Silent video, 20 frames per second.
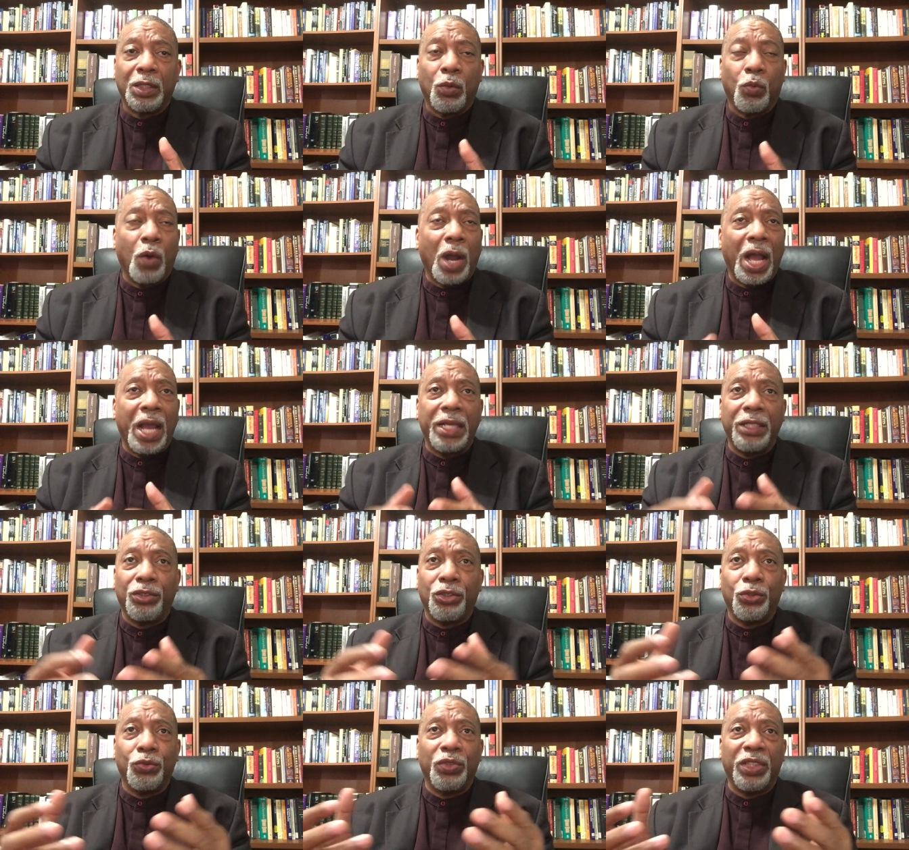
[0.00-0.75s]

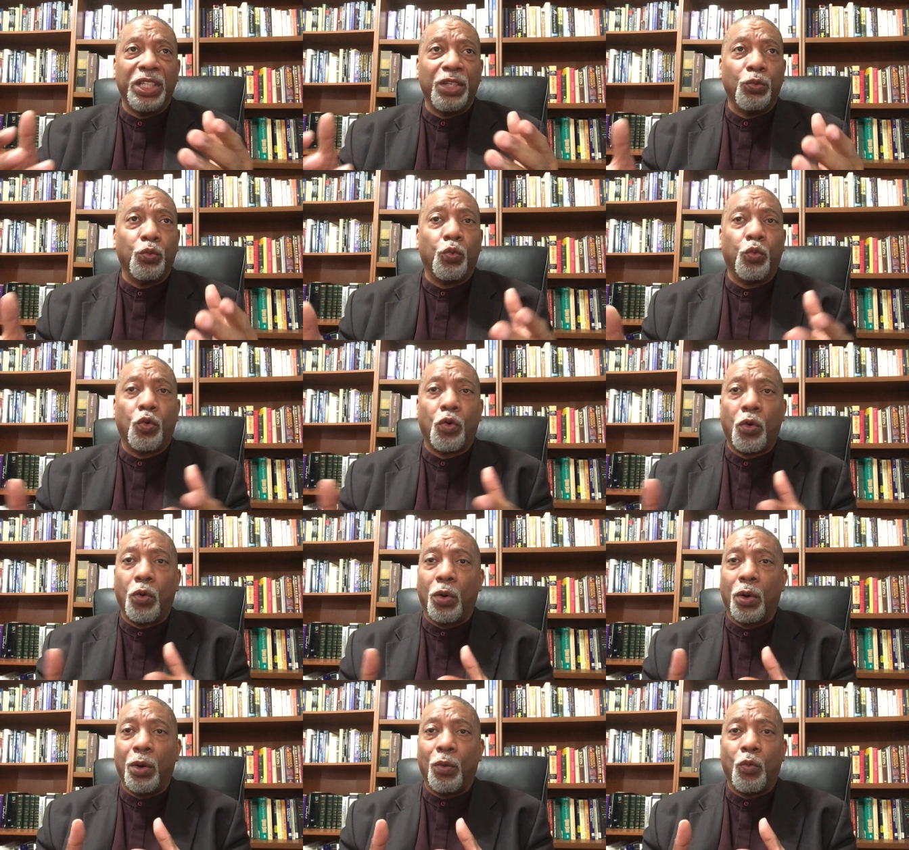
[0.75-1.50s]
Why do they
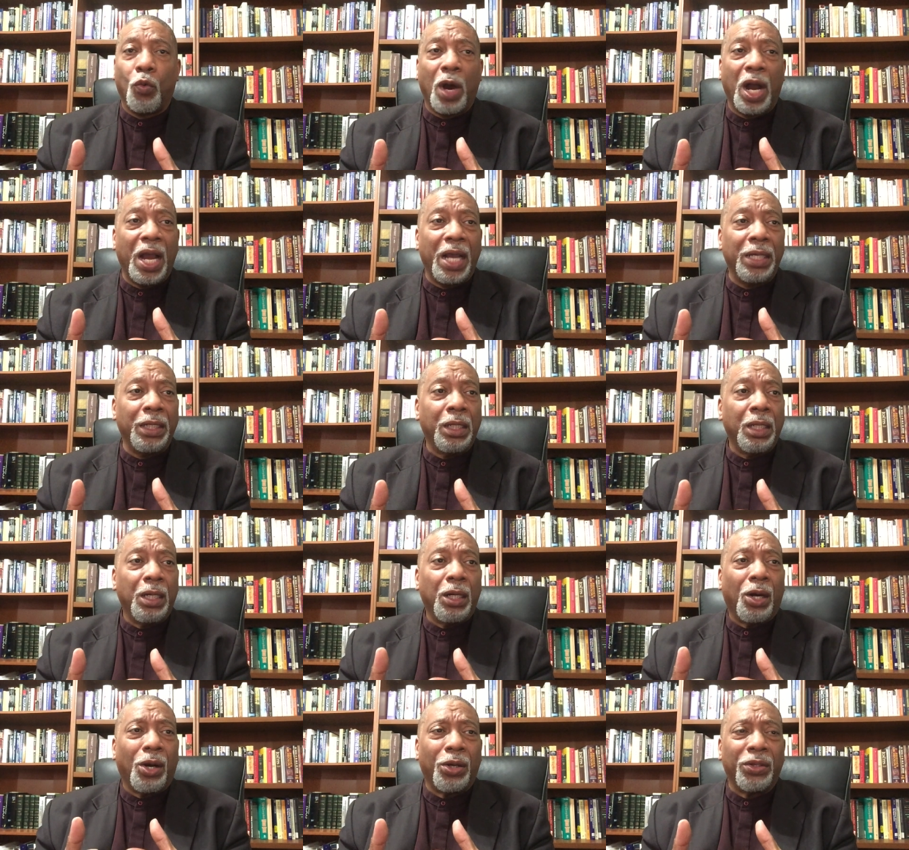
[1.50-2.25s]
war? Why
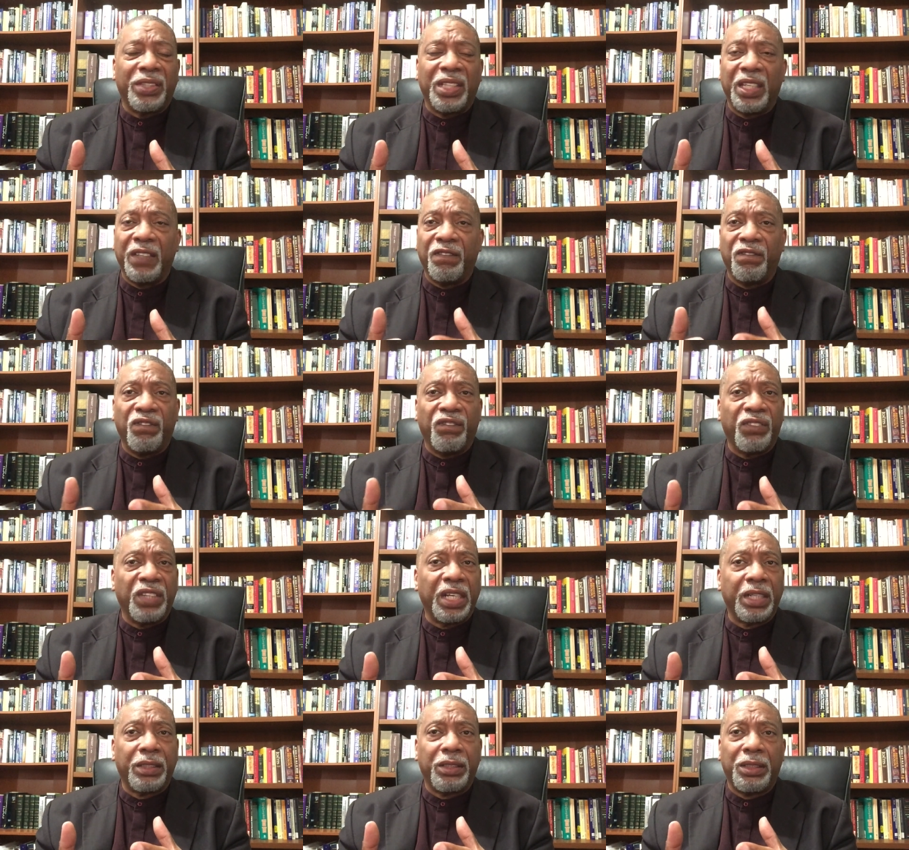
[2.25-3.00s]
are they
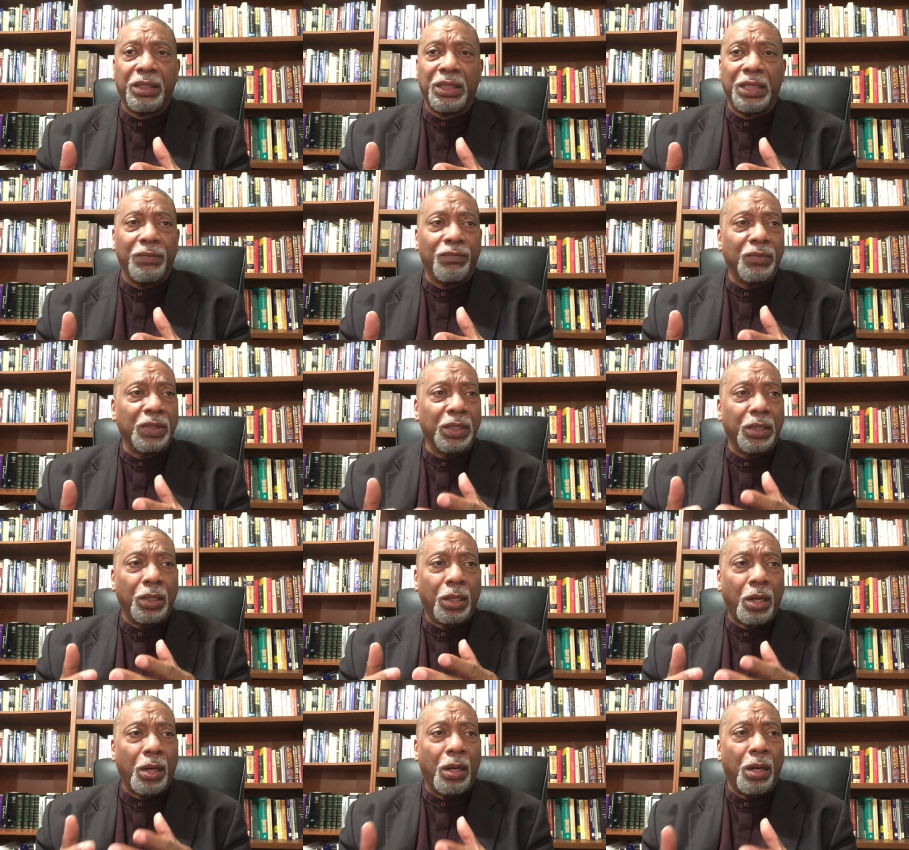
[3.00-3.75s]
vexed in
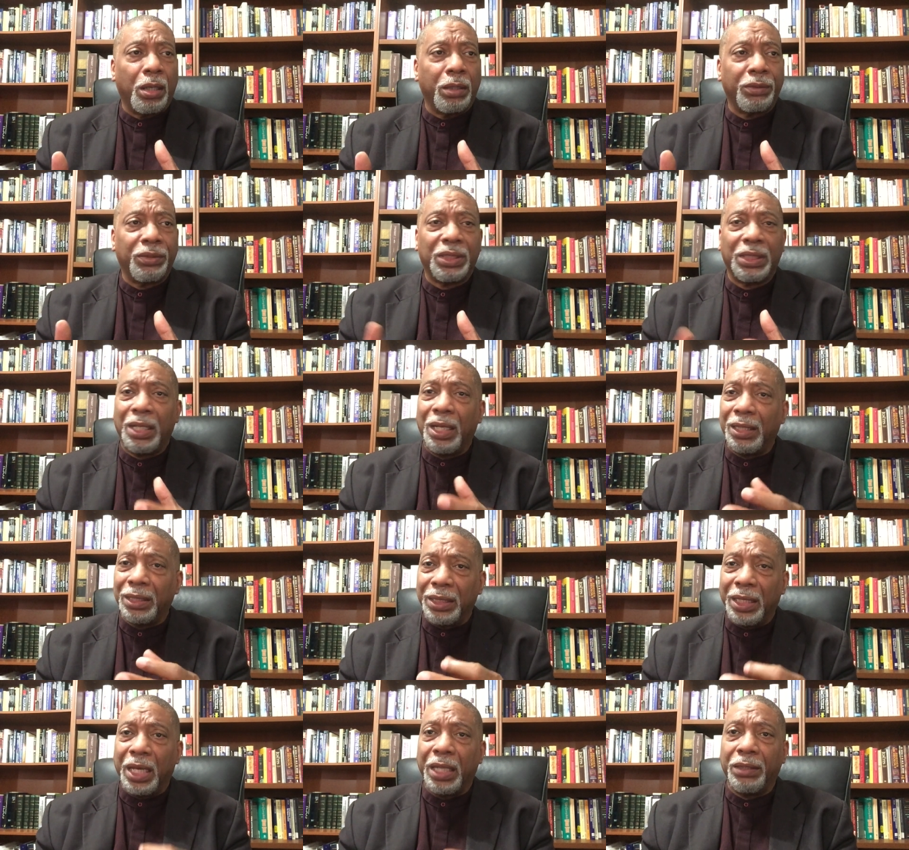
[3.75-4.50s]
their hearts
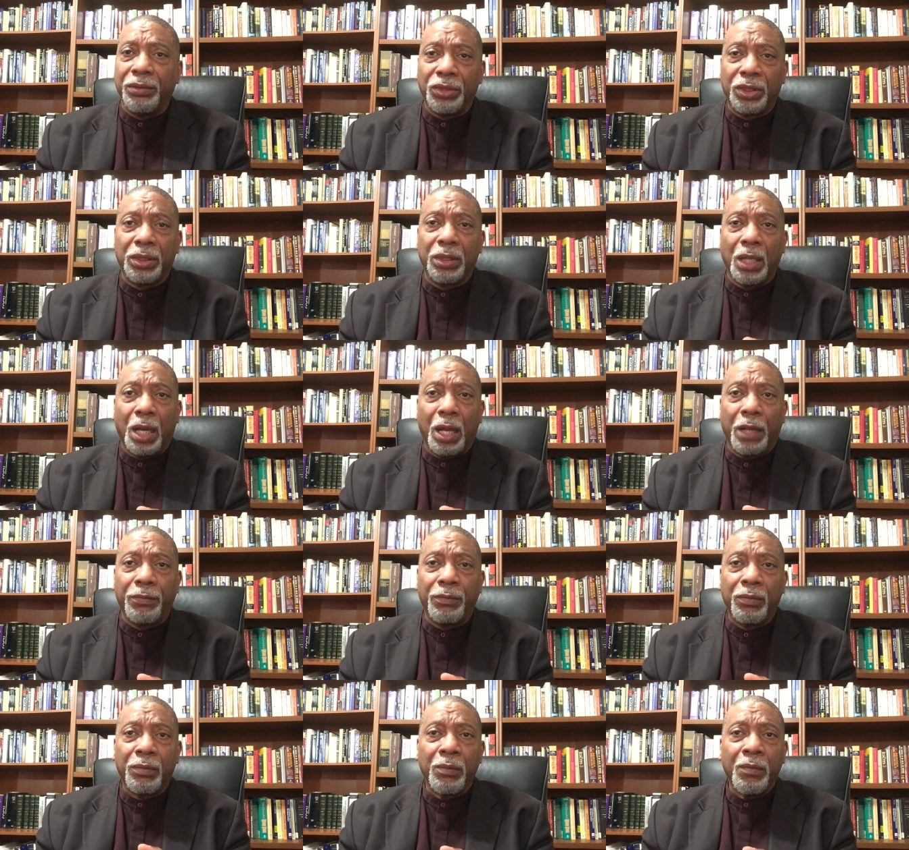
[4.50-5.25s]
against
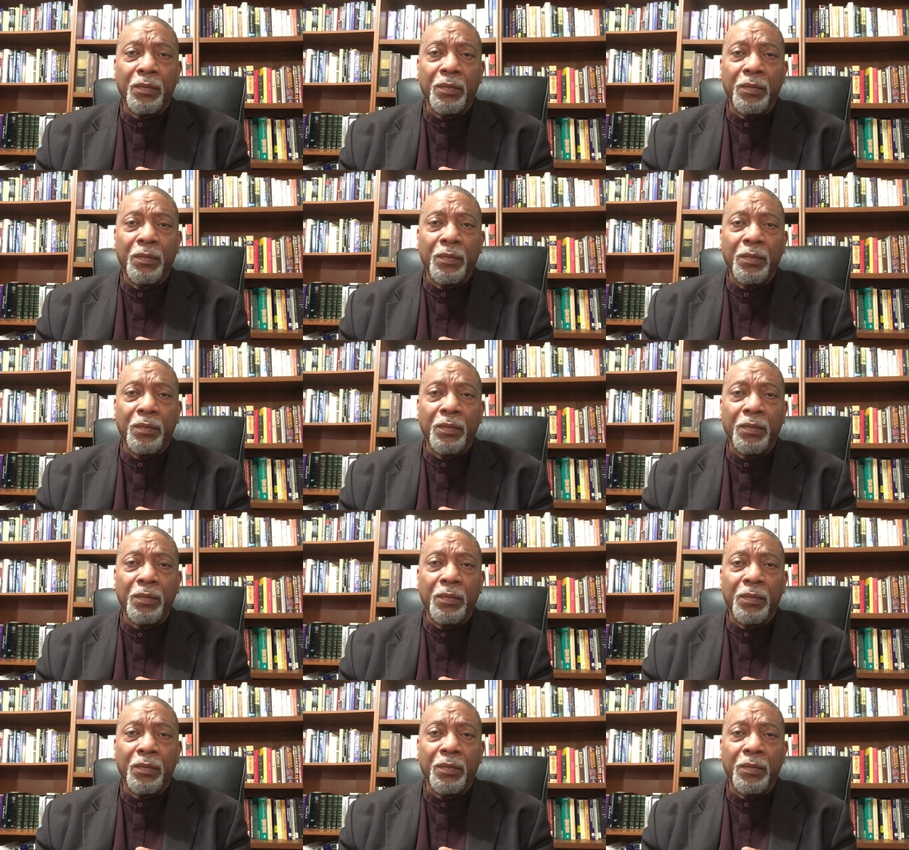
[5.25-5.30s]
God?